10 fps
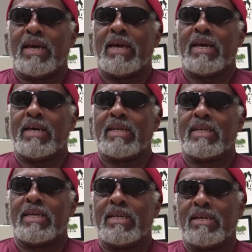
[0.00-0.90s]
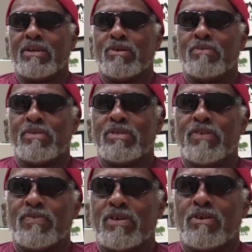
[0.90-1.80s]
And getting along with
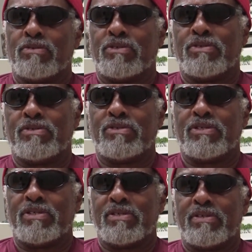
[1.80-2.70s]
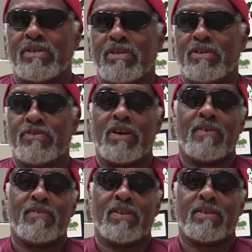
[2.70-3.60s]
different cultures,
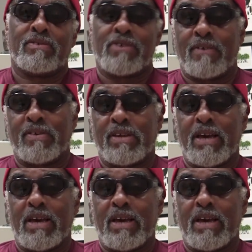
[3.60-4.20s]
traveling